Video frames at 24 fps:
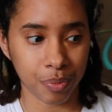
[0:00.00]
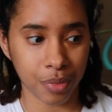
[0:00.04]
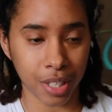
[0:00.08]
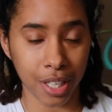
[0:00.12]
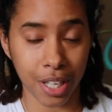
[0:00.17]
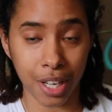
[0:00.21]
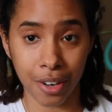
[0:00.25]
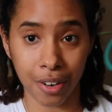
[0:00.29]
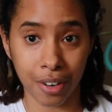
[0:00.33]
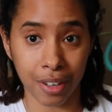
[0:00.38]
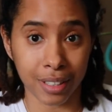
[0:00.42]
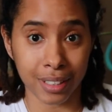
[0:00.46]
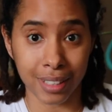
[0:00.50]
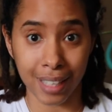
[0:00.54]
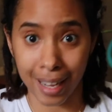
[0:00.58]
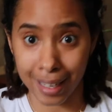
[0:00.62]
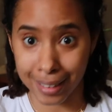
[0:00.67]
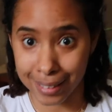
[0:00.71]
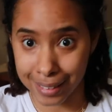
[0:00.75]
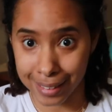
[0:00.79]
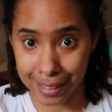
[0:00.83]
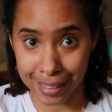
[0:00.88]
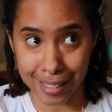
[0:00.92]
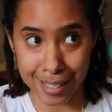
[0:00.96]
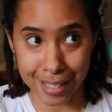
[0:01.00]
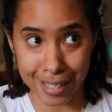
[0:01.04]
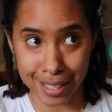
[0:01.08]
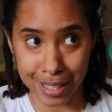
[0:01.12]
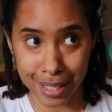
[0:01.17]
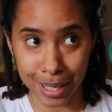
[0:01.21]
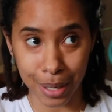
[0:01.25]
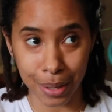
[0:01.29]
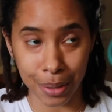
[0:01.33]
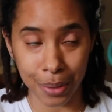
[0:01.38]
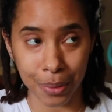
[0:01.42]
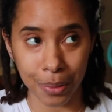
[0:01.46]
here in Texas.
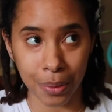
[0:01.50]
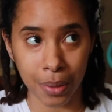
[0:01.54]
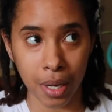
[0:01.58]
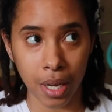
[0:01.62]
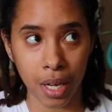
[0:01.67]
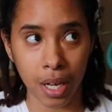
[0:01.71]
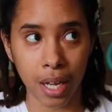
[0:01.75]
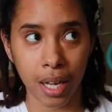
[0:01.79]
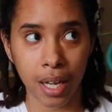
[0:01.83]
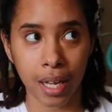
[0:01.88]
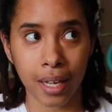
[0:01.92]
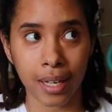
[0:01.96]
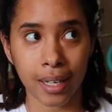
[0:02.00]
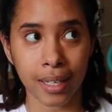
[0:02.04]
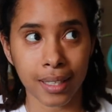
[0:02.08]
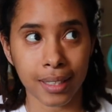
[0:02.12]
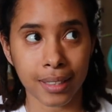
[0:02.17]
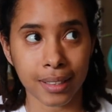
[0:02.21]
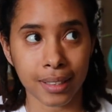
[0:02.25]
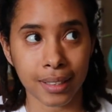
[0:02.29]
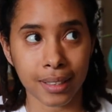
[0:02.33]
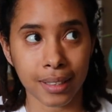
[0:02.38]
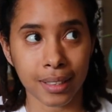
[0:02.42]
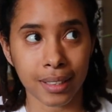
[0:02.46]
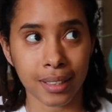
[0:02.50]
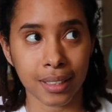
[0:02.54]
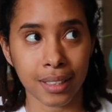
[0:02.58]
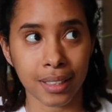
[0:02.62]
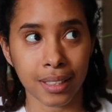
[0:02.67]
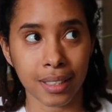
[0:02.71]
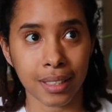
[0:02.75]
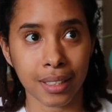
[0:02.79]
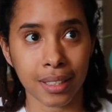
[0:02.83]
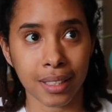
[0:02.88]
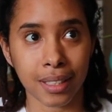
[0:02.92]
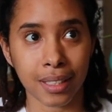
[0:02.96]
So
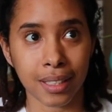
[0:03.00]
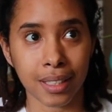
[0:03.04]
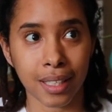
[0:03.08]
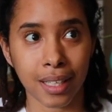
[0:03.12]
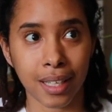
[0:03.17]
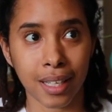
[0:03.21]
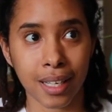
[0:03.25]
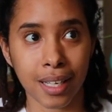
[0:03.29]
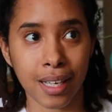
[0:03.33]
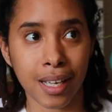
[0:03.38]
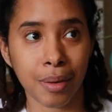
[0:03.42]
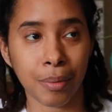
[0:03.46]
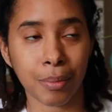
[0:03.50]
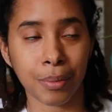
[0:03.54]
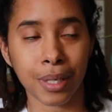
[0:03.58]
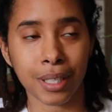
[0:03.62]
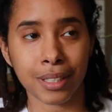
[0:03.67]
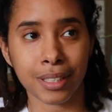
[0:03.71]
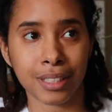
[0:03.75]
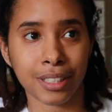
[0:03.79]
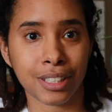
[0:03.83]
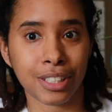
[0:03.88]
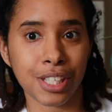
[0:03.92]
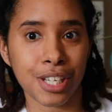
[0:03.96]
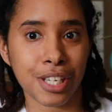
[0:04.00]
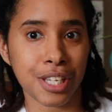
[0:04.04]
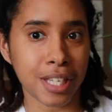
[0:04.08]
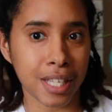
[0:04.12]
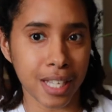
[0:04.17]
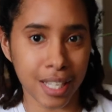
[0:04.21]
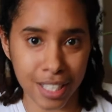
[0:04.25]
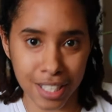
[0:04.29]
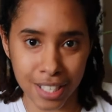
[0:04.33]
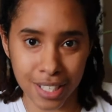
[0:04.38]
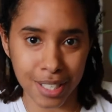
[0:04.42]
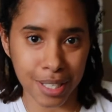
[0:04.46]
it's
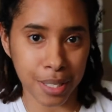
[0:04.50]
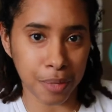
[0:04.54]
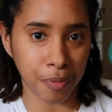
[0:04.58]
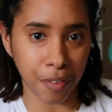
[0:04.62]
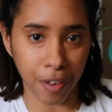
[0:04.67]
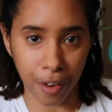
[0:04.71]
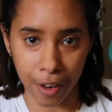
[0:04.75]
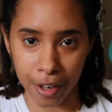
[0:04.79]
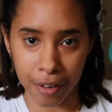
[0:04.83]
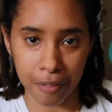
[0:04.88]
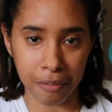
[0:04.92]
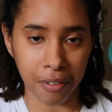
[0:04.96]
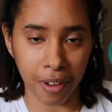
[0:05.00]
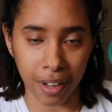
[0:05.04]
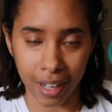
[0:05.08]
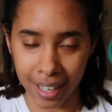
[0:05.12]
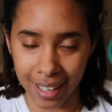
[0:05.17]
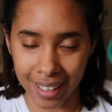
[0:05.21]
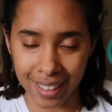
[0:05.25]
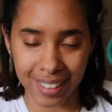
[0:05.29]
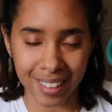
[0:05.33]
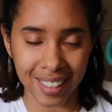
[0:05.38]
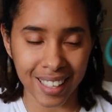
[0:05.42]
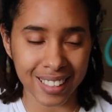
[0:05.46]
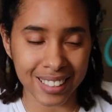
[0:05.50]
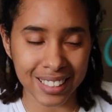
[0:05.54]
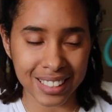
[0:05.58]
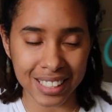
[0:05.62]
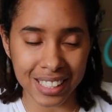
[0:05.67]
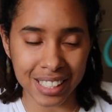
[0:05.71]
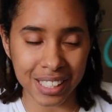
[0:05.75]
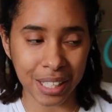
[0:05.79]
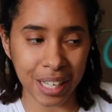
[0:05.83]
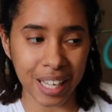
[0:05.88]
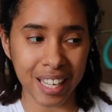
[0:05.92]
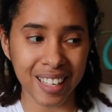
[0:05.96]
just very funny. It's
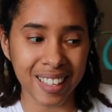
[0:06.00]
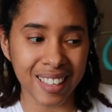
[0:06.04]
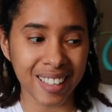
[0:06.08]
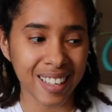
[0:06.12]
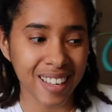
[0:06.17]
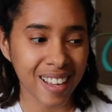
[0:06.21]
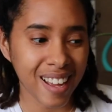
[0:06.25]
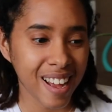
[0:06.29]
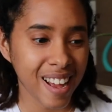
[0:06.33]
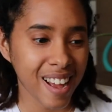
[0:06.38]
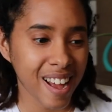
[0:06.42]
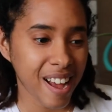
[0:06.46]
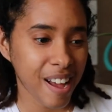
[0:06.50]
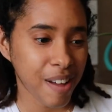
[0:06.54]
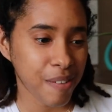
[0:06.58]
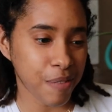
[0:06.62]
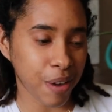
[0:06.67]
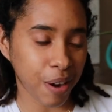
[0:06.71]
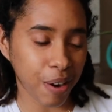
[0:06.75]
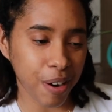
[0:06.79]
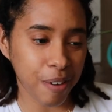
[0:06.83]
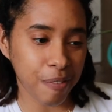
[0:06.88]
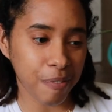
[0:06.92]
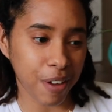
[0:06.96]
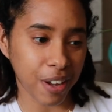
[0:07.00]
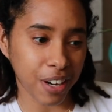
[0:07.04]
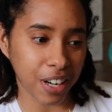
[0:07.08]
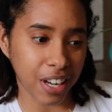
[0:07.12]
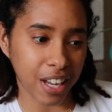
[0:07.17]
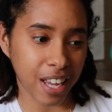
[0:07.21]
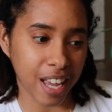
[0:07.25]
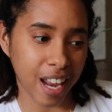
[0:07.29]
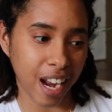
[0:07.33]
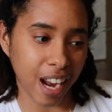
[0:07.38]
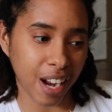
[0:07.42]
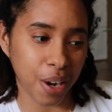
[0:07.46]
just very
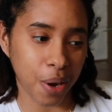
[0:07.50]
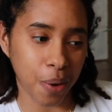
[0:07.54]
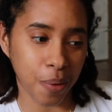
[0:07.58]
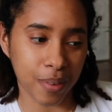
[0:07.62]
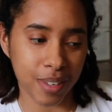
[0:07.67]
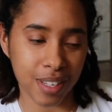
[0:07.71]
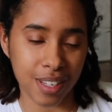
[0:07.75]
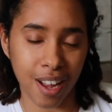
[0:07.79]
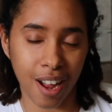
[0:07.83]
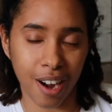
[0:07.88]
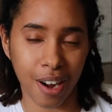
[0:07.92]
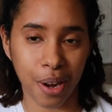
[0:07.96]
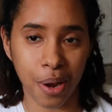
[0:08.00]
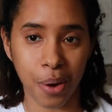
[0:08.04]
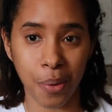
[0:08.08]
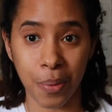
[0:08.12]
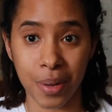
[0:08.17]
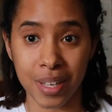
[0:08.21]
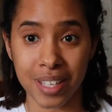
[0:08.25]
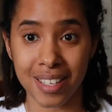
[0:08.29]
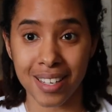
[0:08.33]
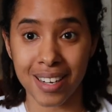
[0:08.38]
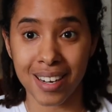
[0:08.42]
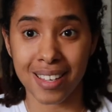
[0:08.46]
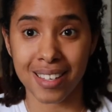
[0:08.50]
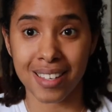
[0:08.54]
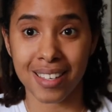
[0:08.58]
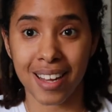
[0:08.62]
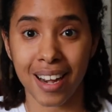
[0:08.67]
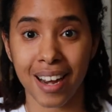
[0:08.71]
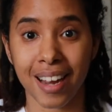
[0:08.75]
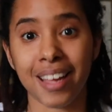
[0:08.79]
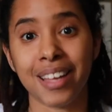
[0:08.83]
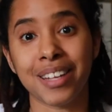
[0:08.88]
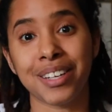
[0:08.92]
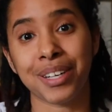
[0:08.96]
funny, and I know it's not a coincidence
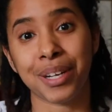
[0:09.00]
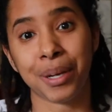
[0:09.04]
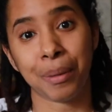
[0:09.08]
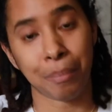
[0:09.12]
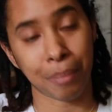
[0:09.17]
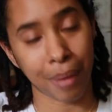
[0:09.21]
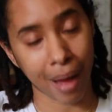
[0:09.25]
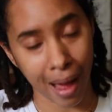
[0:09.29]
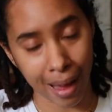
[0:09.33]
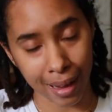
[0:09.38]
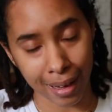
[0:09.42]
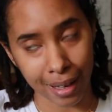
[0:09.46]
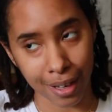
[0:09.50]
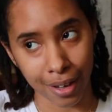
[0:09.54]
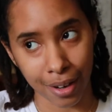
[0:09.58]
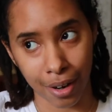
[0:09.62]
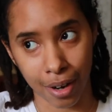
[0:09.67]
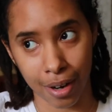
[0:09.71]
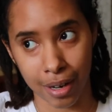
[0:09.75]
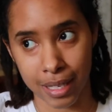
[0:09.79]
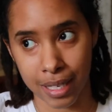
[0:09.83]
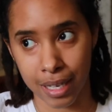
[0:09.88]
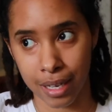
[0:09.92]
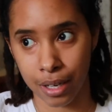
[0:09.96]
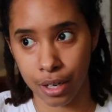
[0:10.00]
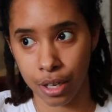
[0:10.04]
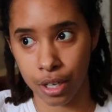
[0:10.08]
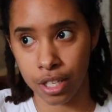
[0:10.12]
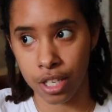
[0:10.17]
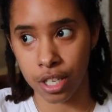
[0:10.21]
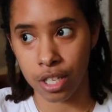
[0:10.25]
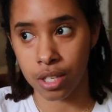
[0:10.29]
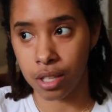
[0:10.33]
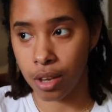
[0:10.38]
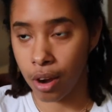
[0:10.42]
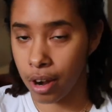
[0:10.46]
that I ended up back here as a
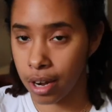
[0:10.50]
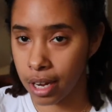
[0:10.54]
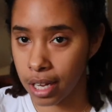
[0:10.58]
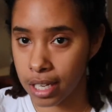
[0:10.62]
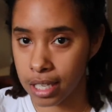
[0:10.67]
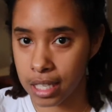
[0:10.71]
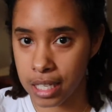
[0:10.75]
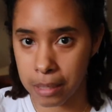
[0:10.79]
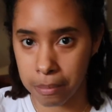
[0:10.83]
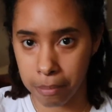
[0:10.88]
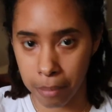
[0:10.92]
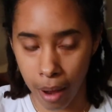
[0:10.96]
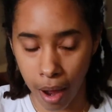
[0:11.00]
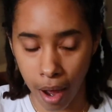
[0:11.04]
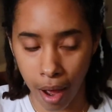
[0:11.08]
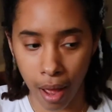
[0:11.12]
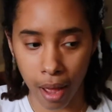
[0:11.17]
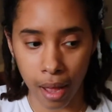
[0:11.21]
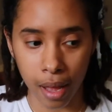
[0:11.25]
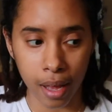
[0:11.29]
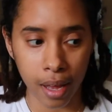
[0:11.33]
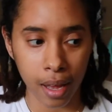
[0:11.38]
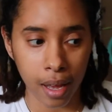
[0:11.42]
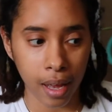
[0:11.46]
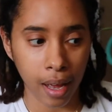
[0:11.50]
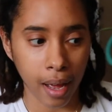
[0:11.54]
good starting spot.